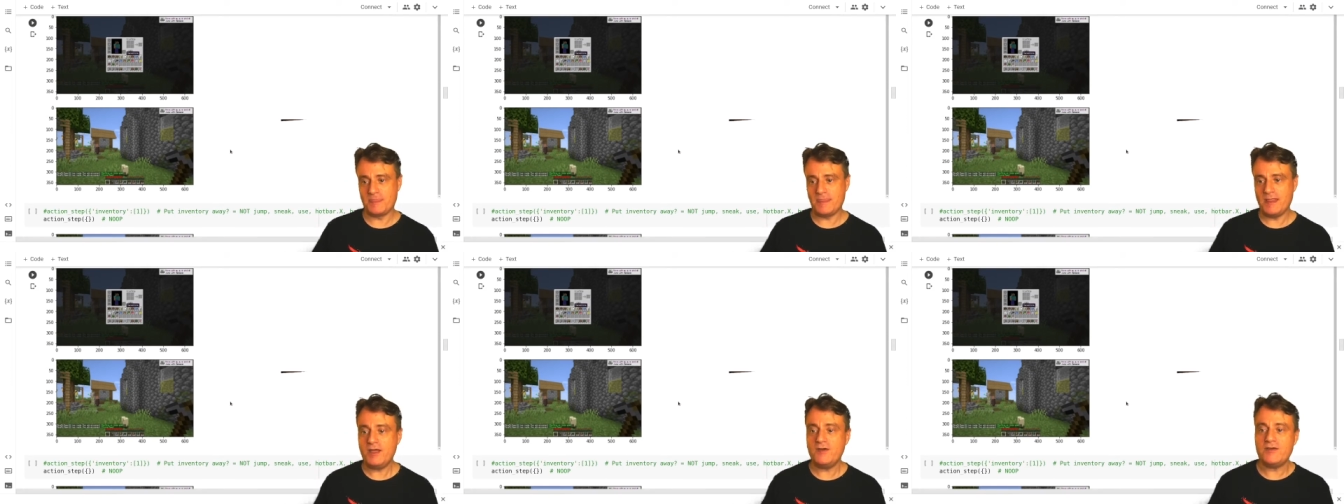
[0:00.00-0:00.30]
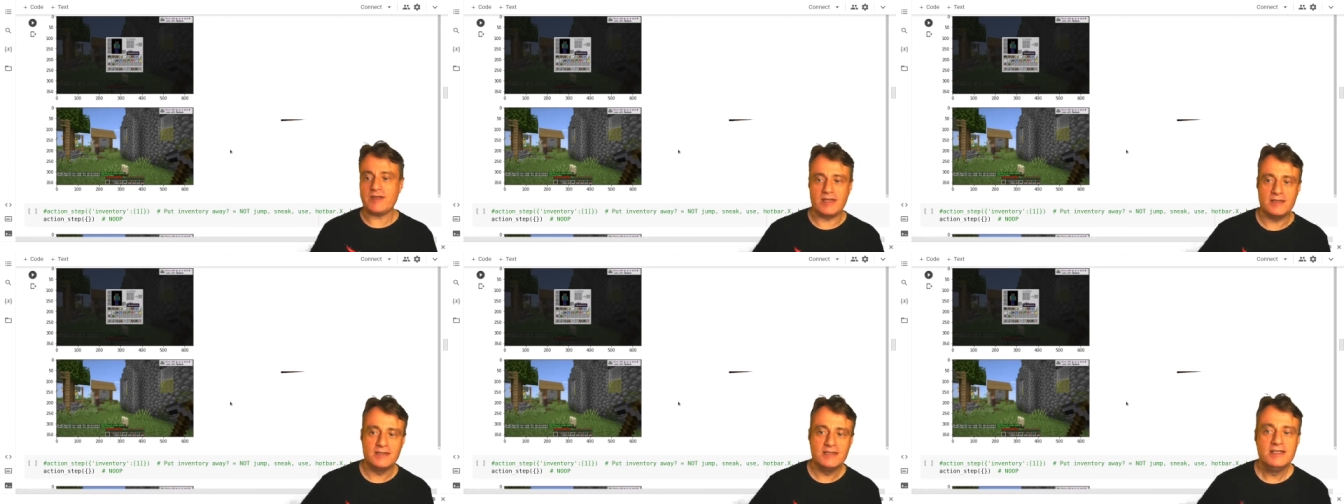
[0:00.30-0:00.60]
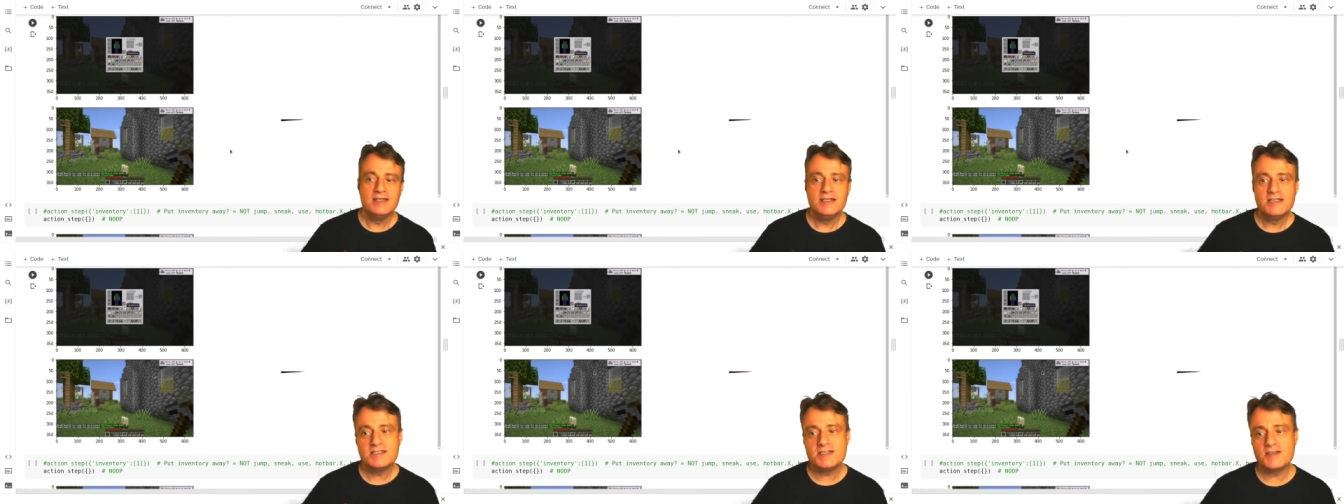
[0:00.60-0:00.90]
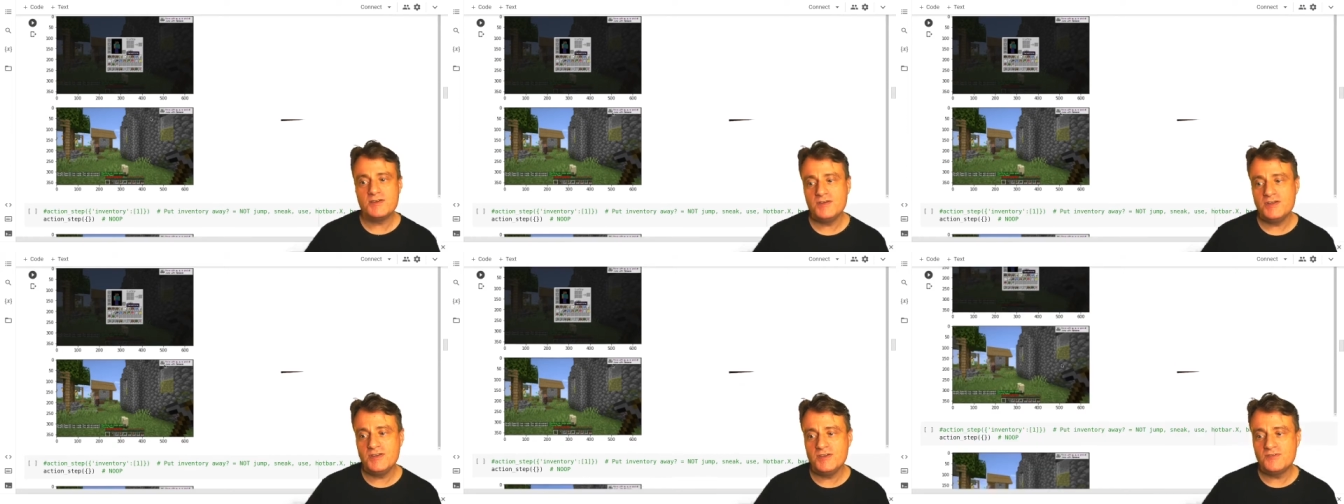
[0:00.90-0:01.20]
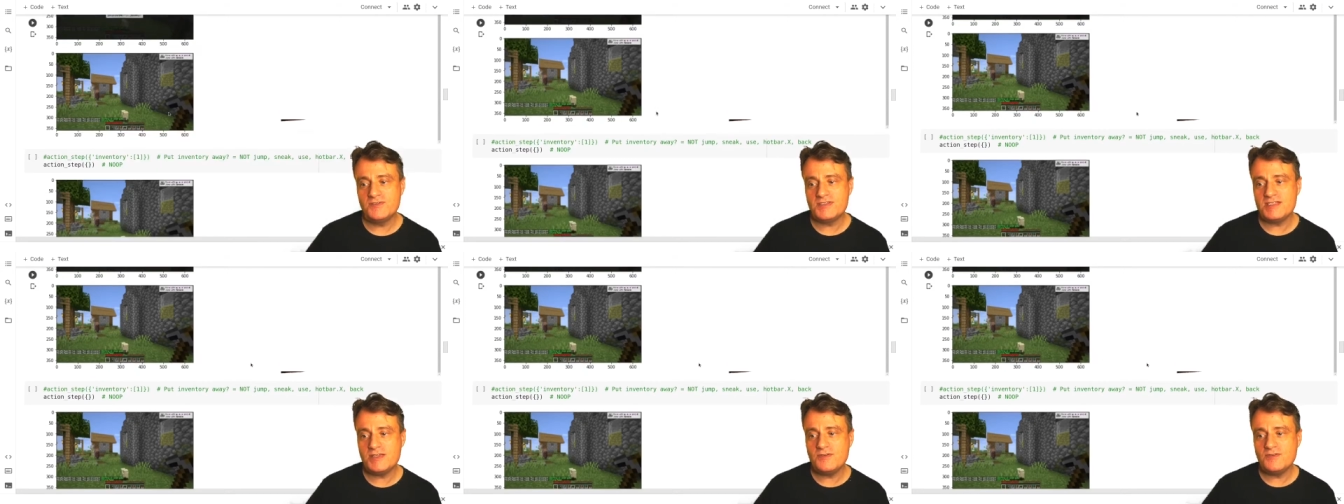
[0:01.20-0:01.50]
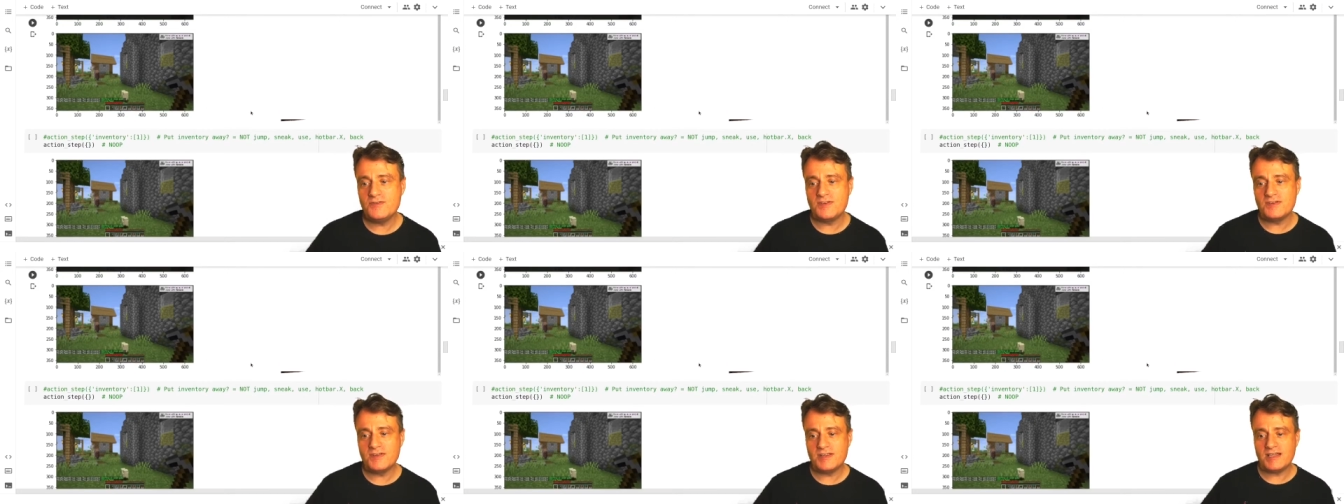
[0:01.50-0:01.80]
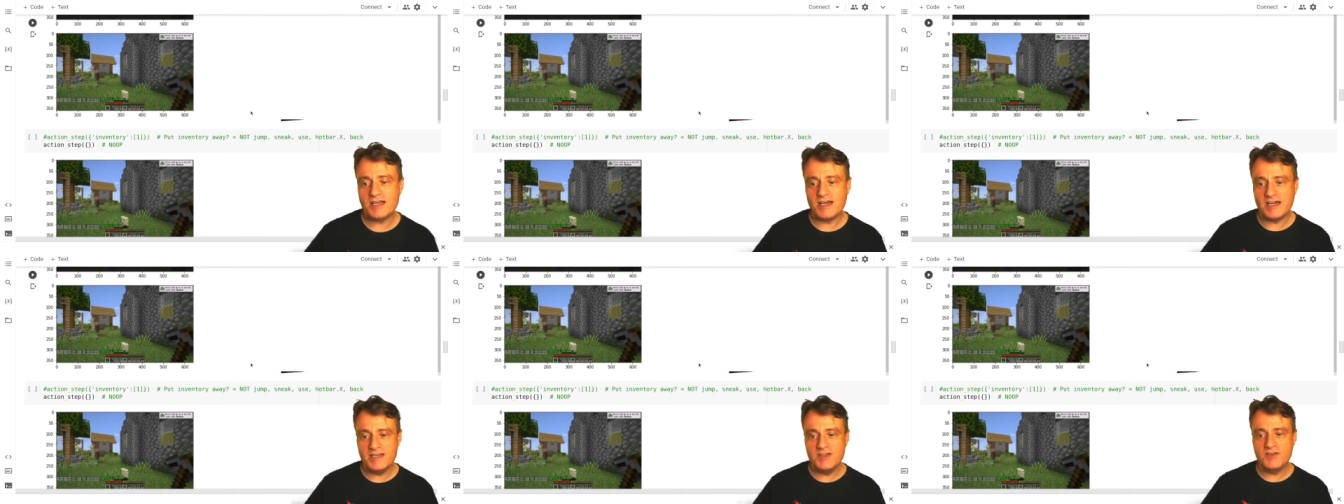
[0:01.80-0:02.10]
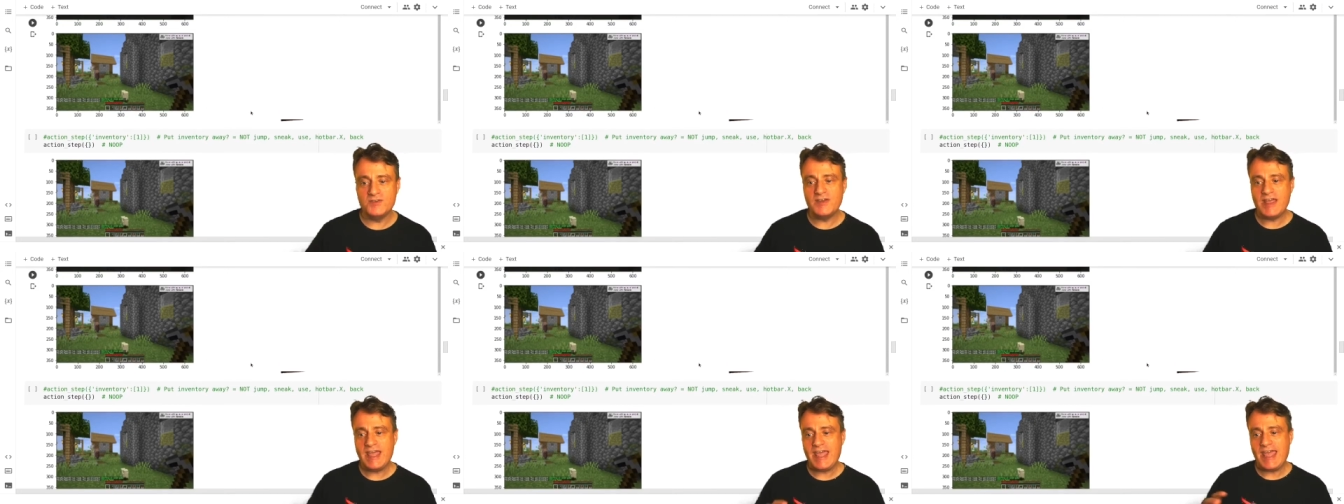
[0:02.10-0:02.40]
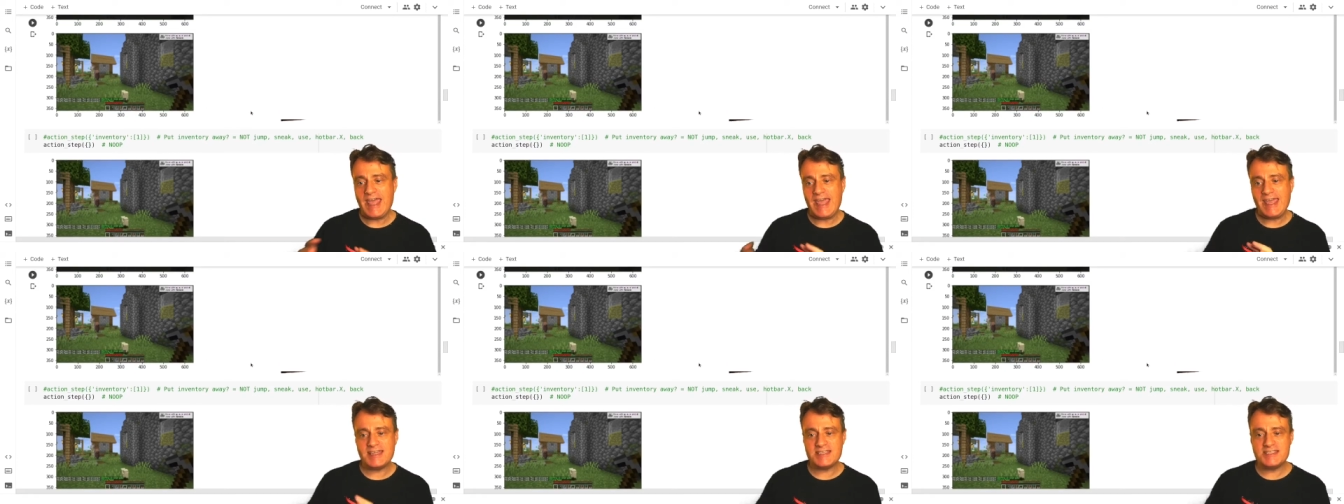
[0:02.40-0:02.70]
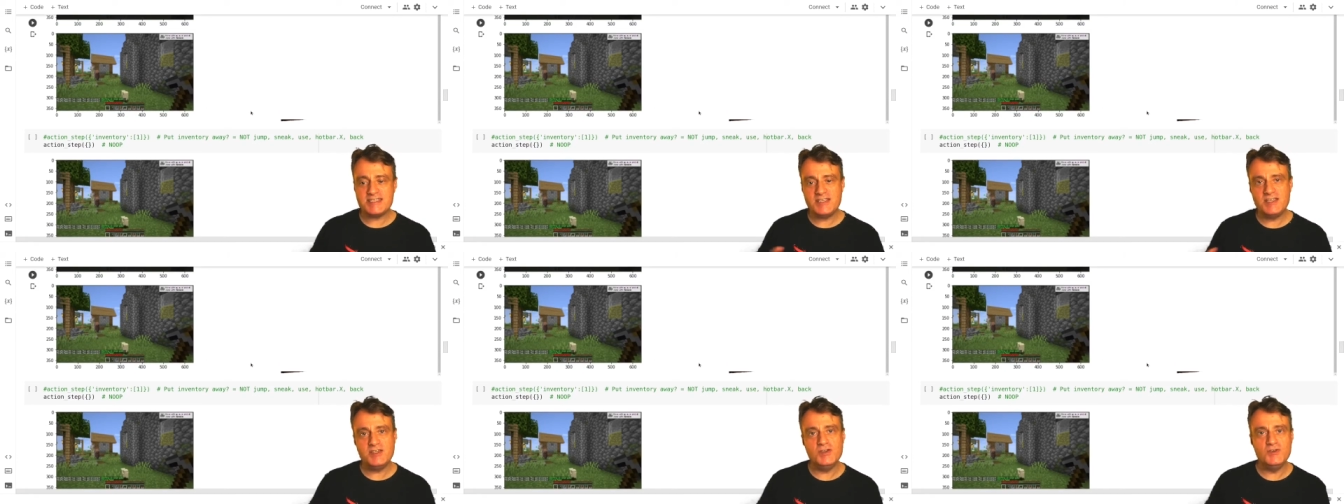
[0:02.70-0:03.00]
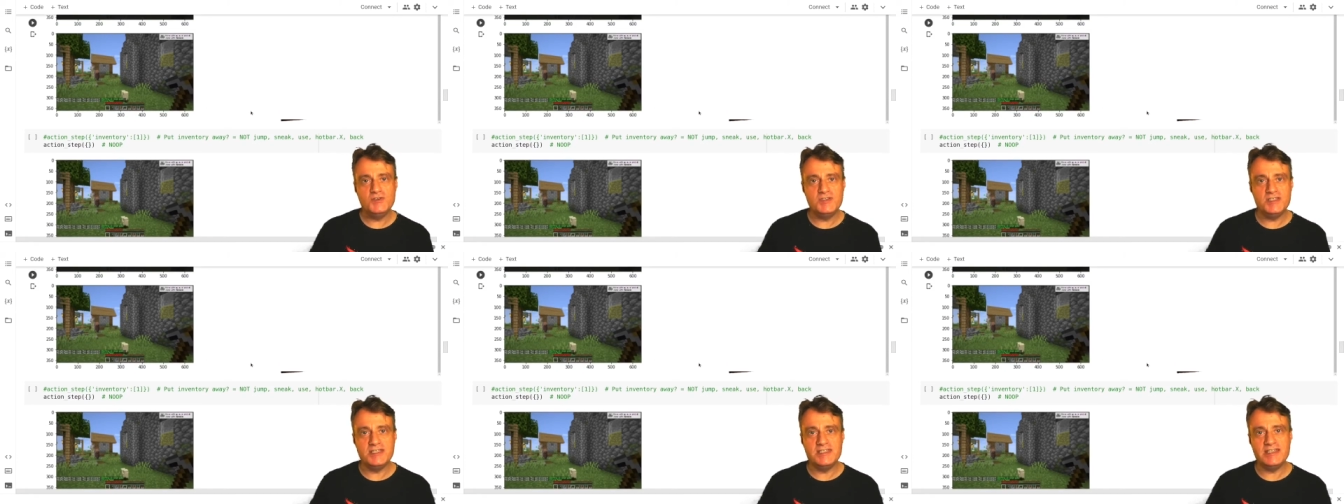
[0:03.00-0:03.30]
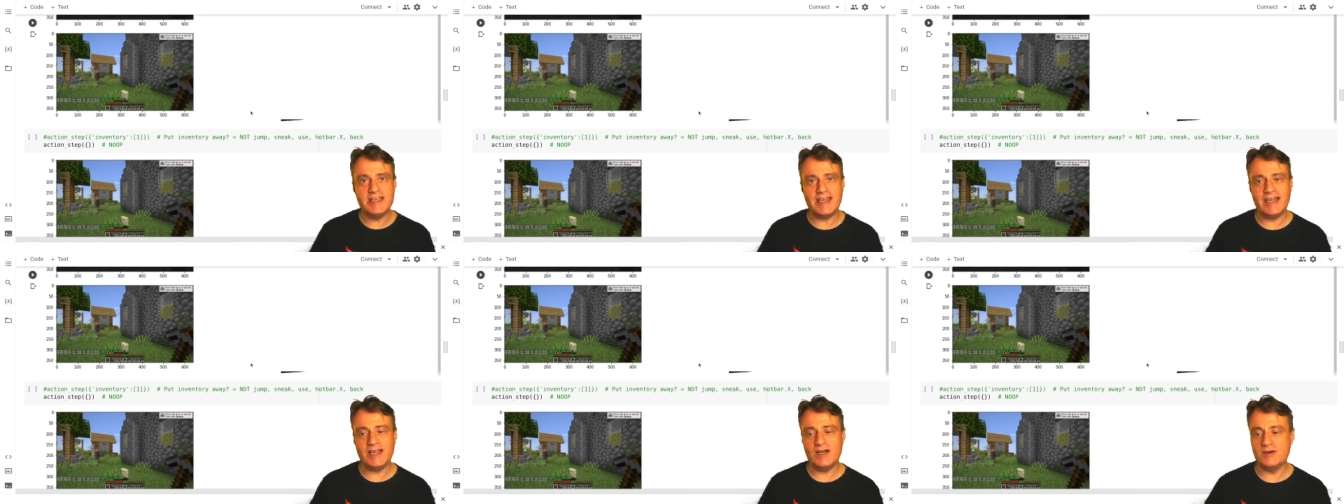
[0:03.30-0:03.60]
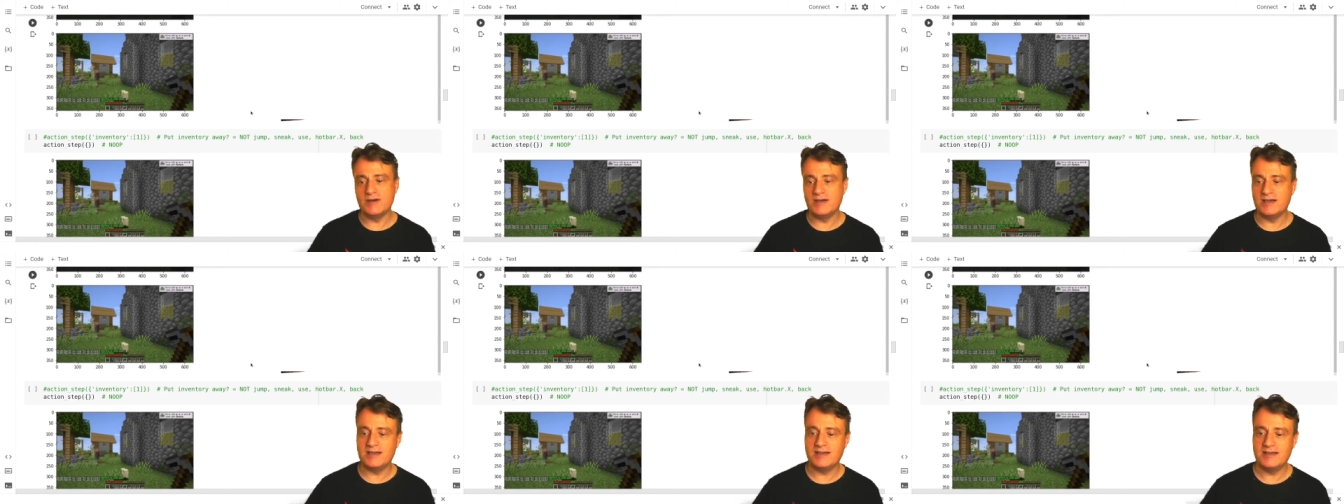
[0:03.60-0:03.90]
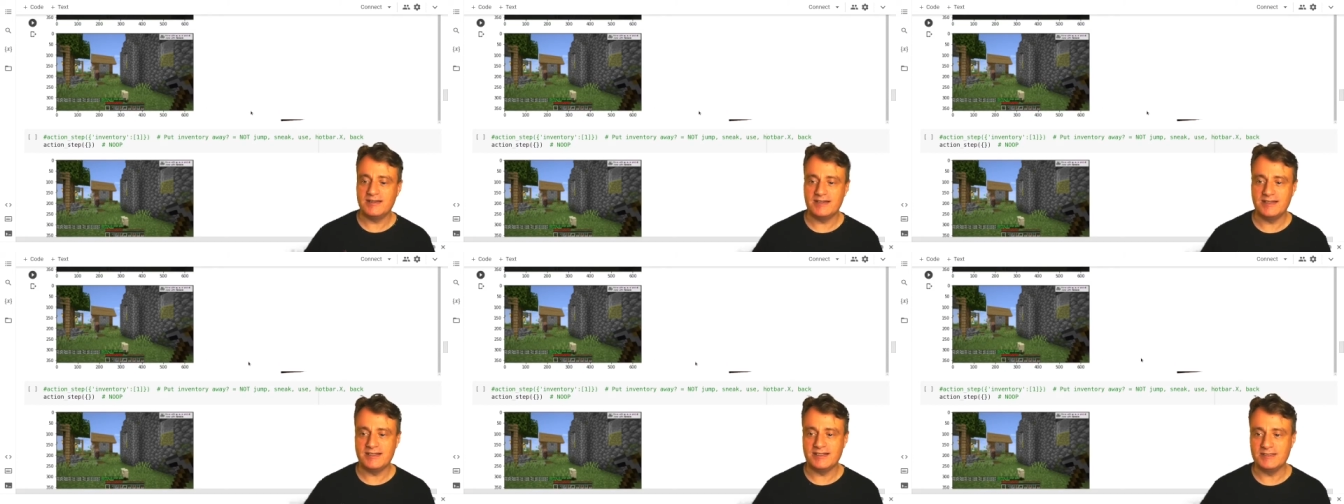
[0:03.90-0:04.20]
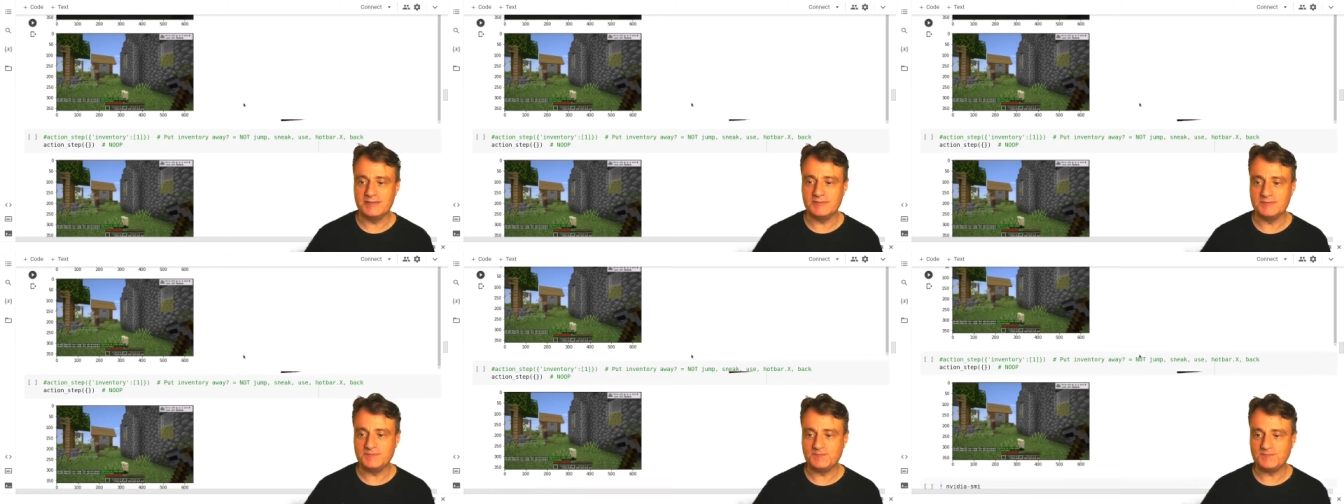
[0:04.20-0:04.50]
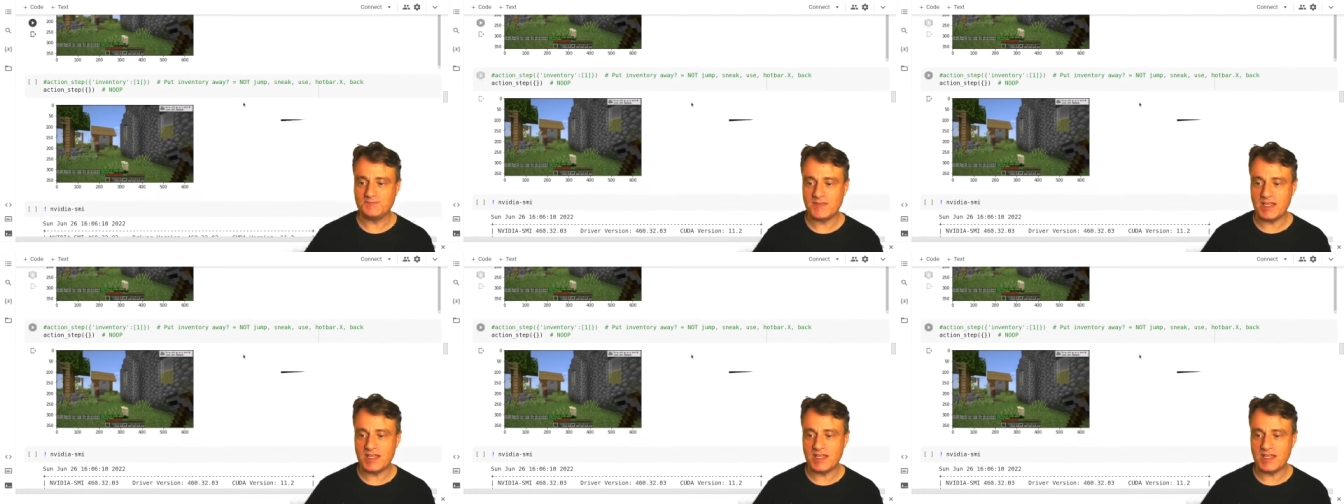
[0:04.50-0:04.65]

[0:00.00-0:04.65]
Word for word: Okay, so you can see we've been kind of executed our um,